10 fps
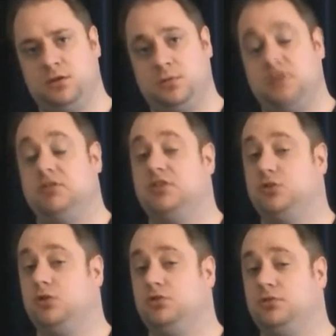But there is
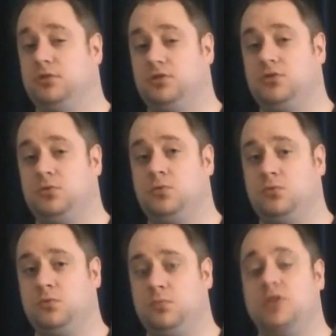also a truth,
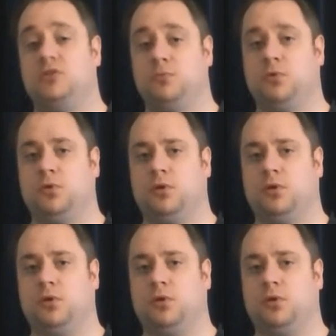much more.